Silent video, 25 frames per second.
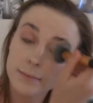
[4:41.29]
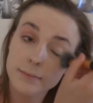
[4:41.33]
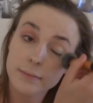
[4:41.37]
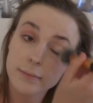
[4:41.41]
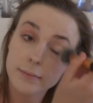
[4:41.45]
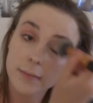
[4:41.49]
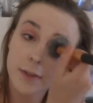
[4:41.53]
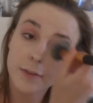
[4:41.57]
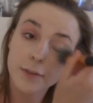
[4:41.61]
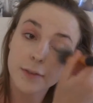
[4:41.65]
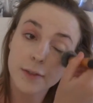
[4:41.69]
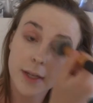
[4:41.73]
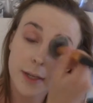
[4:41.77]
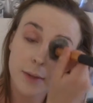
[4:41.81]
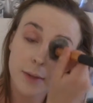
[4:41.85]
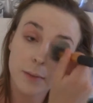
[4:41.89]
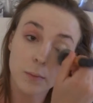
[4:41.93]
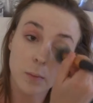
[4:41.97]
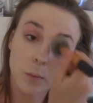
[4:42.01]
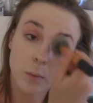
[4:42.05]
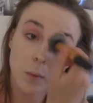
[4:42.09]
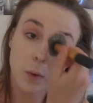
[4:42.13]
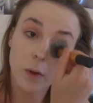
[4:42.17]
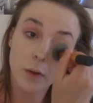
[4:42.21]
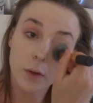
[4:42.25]

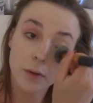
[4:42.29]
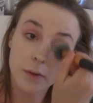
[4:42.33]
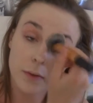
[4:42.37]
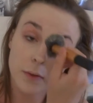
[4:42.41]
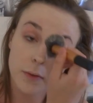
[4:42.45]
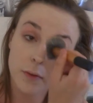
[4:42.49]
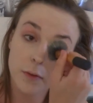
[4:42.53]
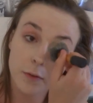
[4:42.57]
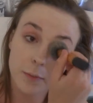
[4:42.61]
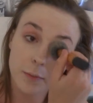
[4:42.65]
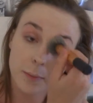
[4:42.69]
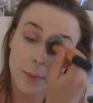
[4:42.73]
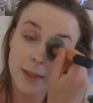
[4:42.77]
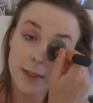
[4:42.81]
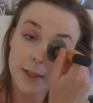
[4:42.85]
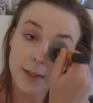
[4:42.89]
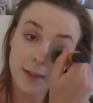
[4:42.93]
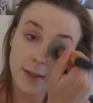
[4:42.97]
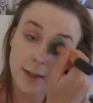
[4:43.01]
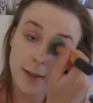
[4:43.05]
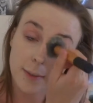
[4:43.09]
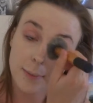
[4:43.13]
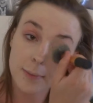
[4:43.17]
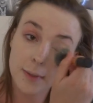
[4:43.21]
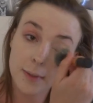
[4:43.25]
work sort of
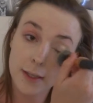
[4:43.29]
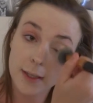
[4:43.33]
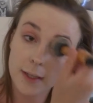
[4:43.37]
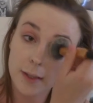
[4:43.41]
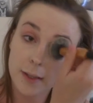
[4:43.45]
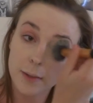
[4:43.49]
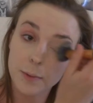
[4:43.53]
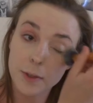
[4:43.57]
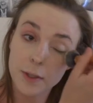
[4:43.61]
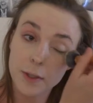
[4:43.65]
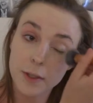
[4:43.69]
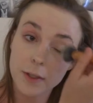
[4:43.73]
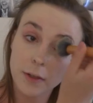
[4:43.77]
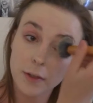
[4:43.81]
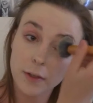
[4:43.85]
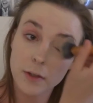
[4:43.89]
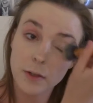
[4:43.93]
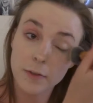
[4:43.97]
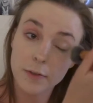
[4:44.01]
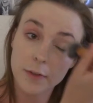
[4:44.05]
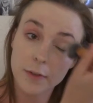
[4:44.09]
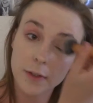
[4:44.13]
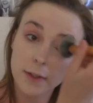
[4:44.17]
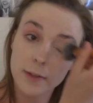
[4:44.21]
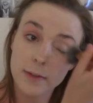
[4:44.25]
makeup. Like, I work in an
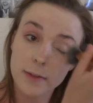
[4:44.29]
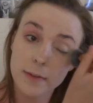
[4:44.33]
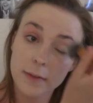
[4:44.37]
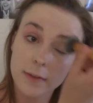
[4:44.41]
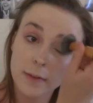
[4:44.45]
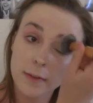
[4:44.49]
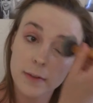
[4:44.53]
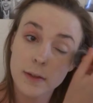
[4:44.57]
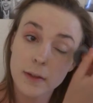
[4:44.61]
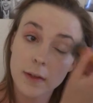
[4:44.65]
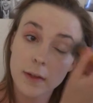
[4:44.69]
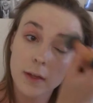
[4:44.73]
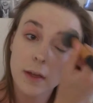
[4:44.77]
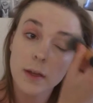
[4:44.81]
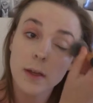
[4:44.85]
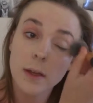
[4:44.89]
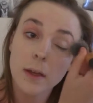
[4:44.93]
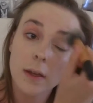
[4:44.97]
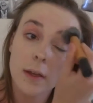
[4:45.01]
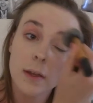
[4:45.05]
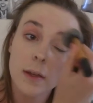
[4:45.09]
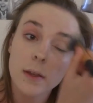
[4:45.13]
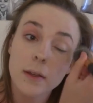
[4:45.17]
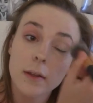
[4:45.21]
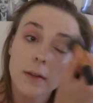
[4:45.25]
office,
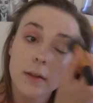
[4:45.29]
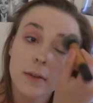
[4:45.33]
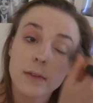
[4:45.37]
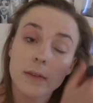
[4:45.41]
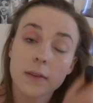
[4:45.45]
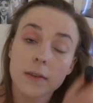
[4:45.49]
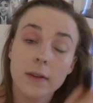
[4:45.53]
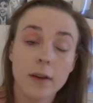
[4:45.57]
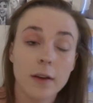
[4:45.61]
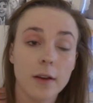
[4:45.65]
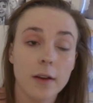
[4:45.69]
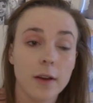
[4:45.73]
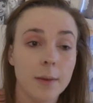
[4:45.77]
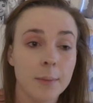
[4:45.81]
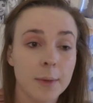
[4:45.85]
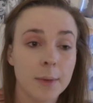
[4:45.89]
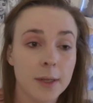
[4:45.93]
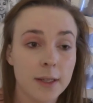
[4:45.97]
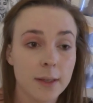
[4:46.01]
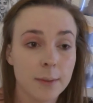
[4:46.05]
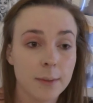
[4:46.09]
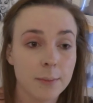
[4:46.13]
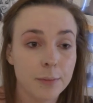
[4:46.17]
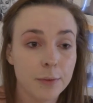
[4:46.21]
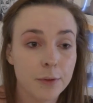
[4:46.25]
so I mean,
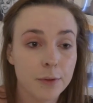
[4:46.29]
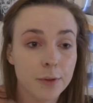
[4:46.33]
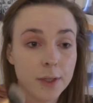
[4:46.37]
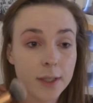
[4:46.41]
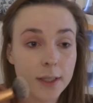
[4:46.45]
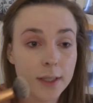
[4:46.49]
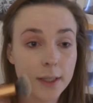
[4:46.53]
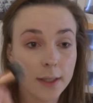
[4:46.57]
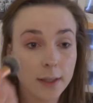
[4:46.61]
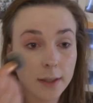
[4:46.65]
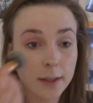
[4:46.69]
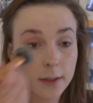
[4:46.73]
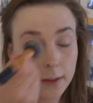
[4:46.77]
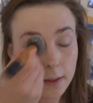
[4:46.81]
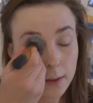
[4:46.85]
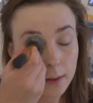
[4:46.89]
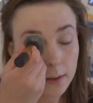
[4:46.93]
I'm pretty